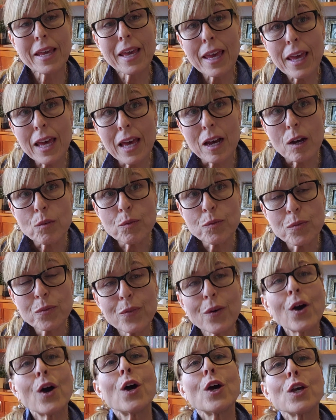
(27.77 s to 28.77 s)
if
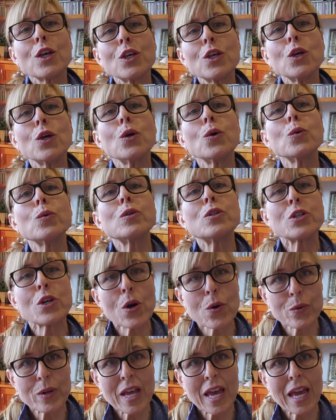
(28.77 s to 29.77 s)
you
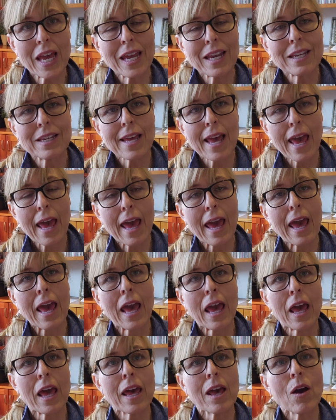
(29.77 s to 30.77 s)
donate
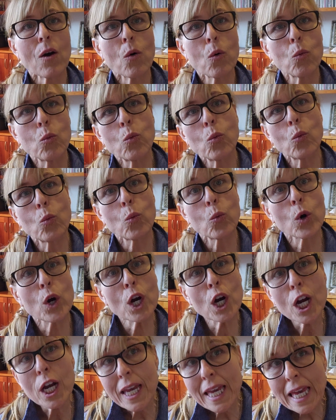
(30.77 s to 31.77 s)
a
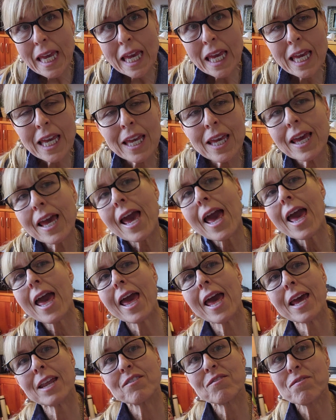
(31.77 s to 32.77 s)
working
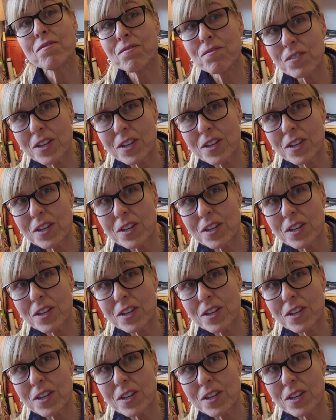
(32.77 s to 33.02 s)
and